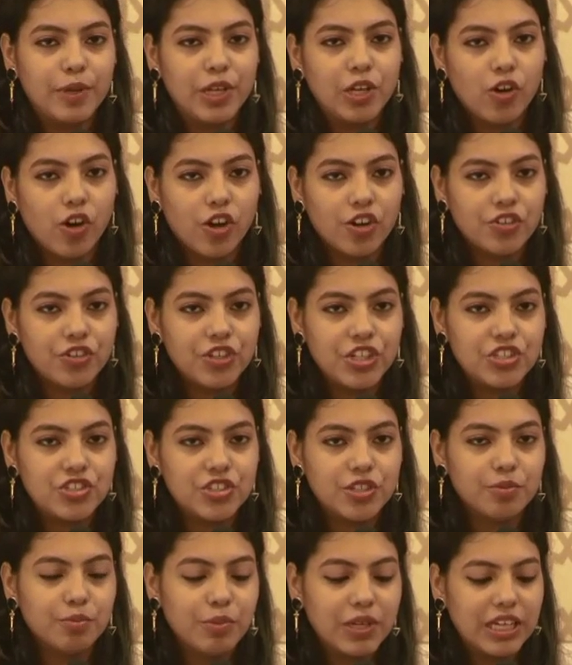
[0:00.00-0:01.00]
Bengal
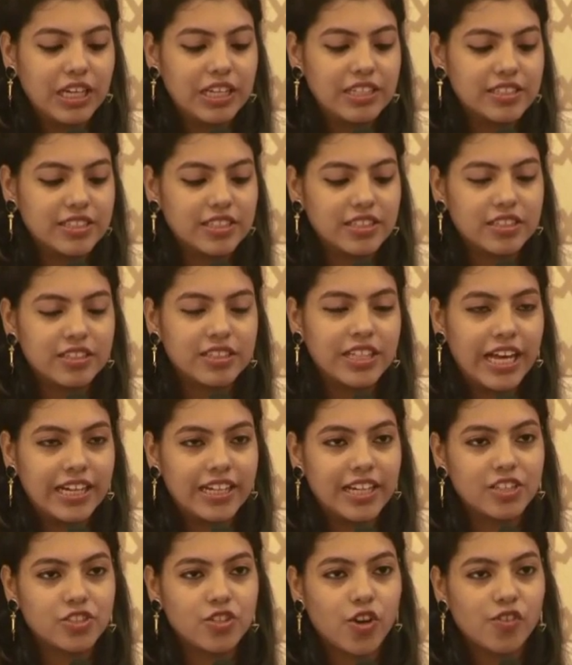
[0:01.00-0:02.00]
region, because
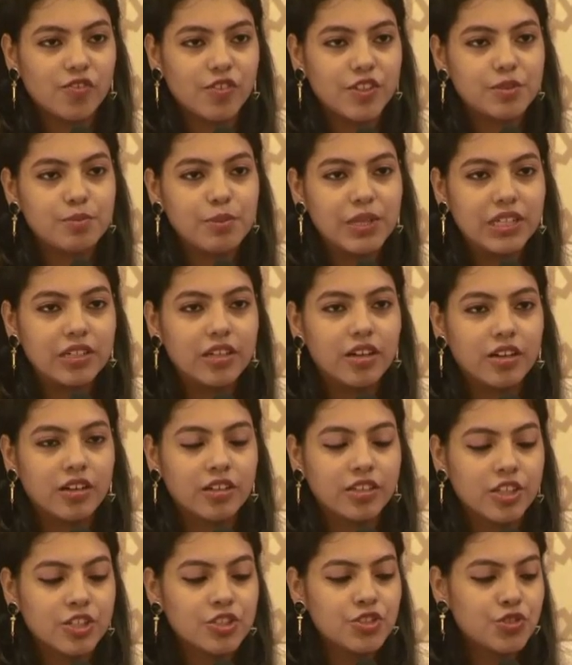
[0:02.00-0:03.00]
that has always been
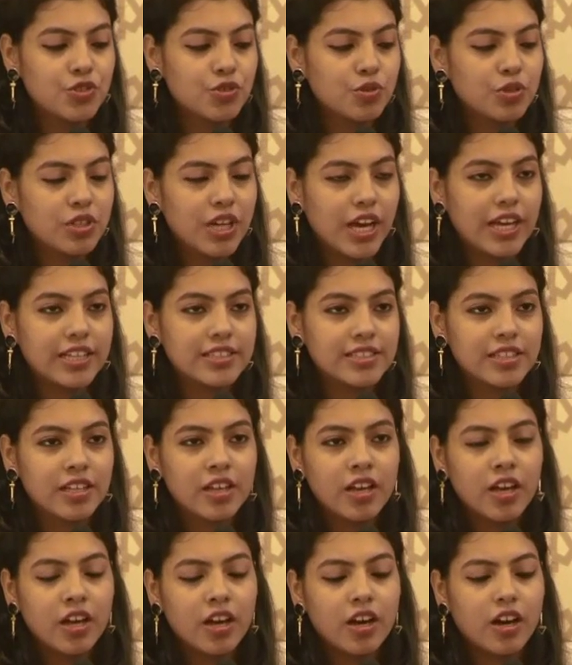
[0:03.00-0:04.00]
construed as
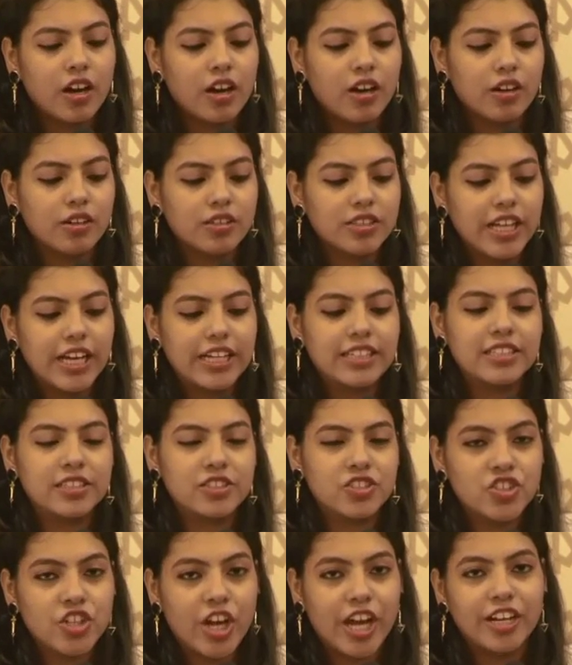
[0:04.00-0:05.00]
that
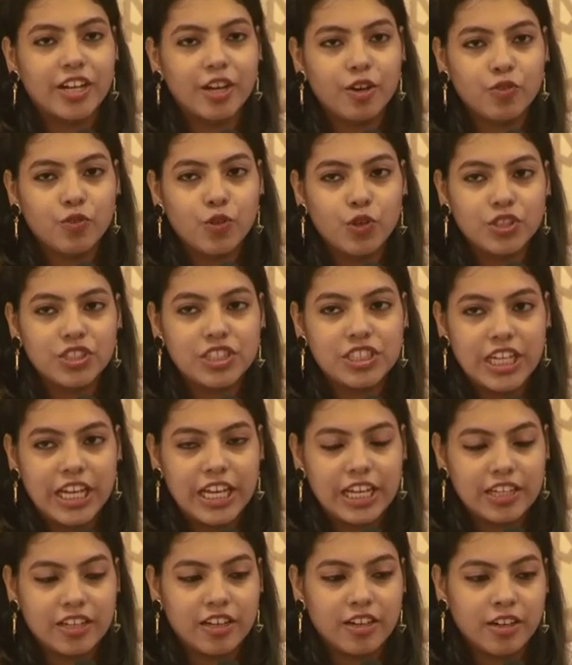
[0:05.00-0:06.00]
China would
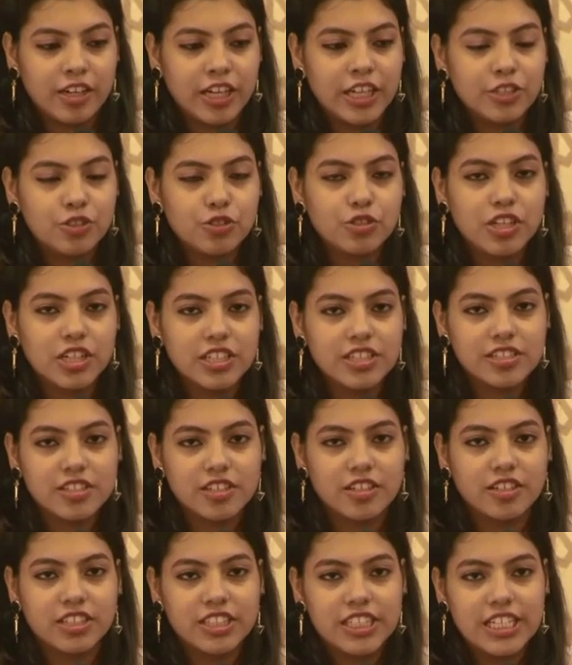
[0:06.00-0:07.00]
take into
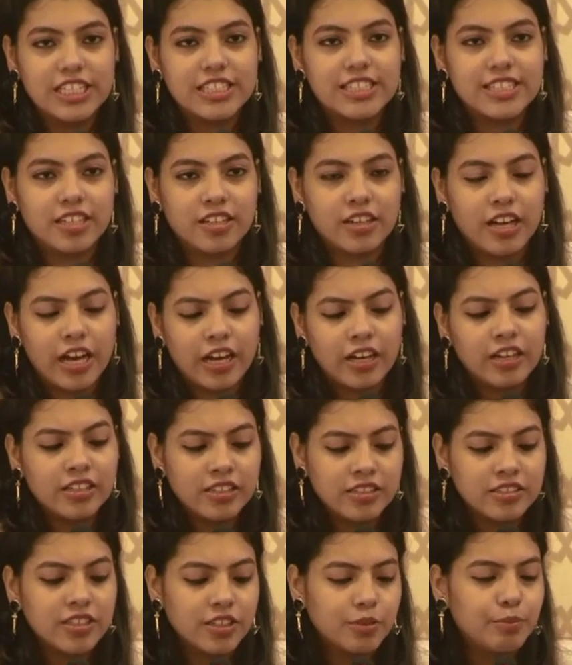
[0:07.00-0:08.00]
concern these
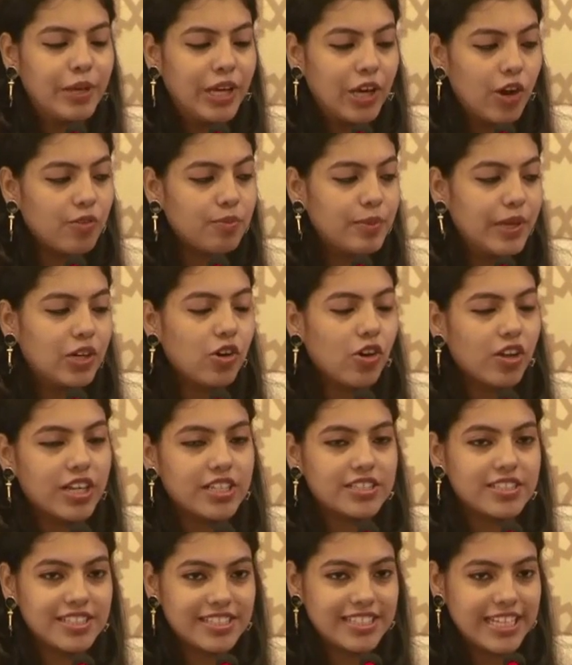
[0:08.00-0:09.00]
the Bay of Bengal
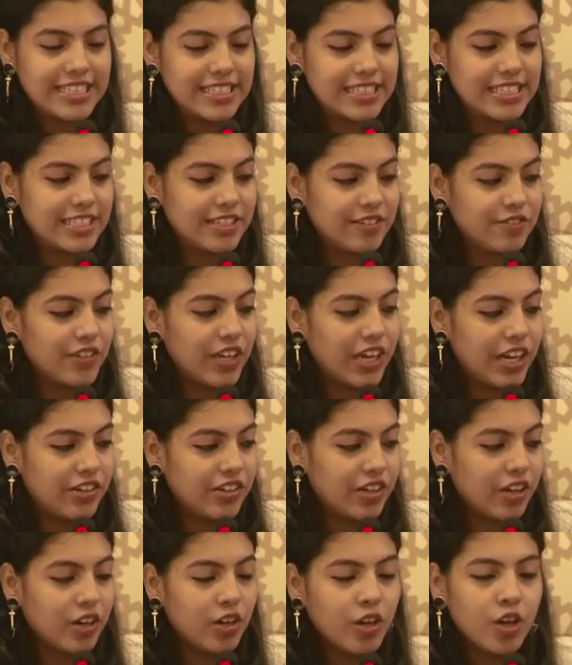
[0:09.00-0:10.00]
as a sensitive
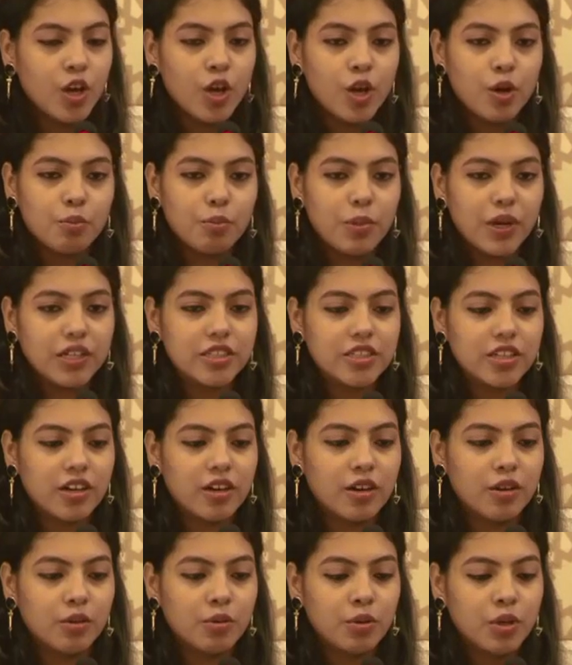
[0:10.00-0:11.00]
area.
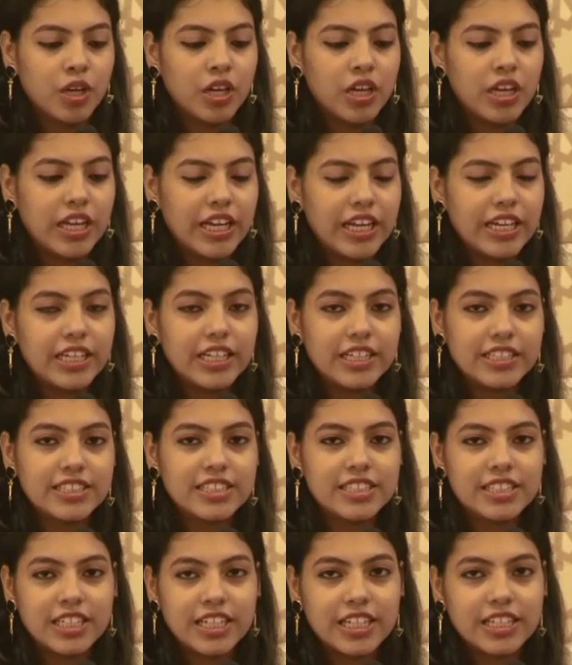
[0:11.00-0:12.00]
But
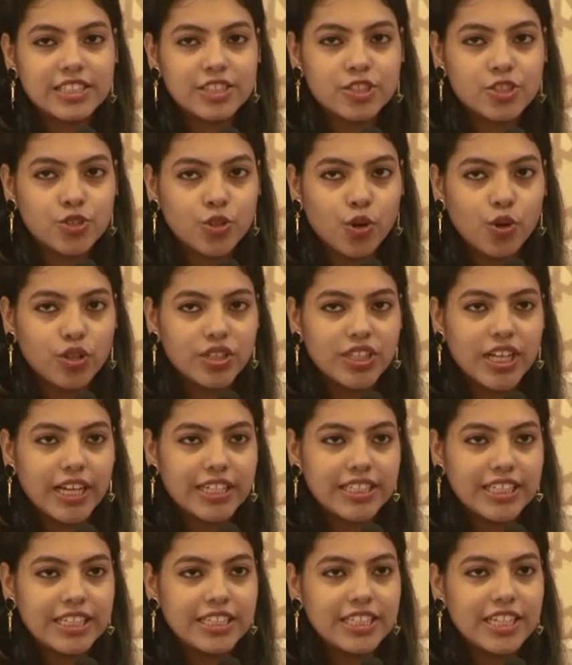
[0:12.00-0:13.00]
it's so
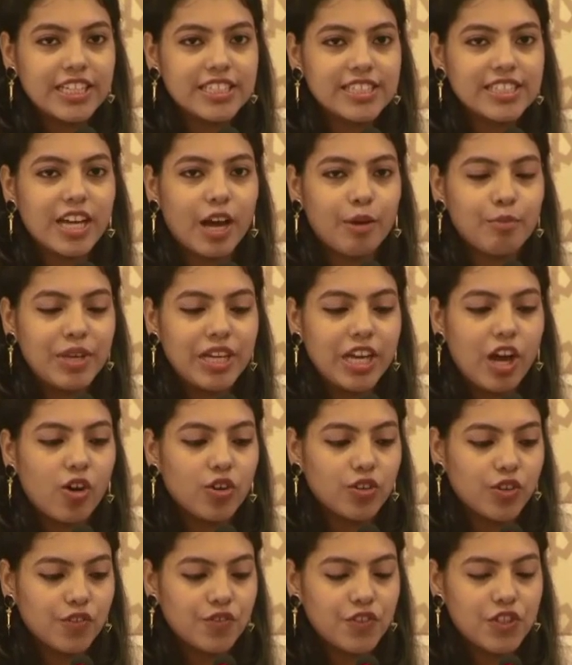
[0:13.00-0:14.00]
that India is coming
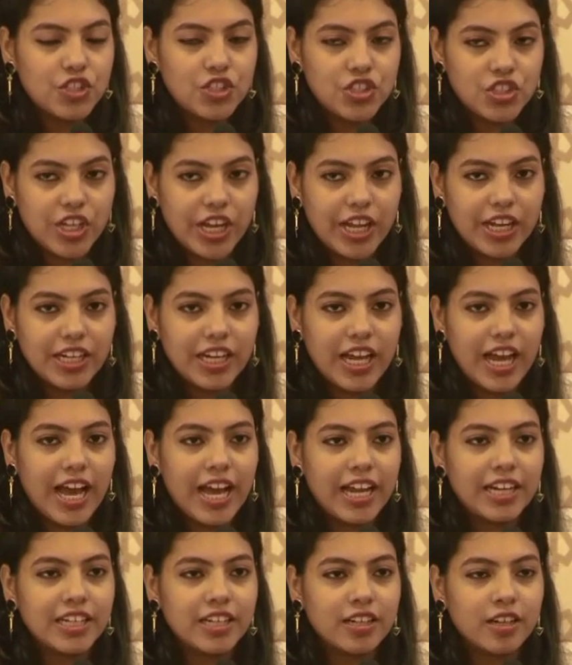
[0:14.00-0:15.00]
out of its shell,
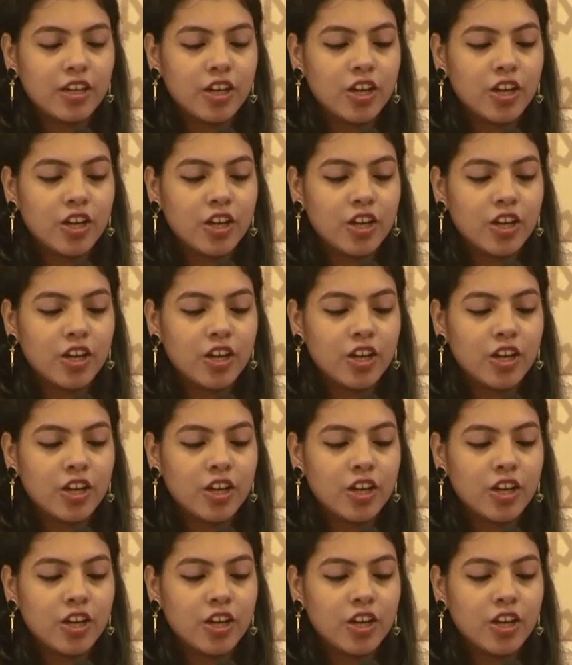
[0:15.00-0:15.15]
and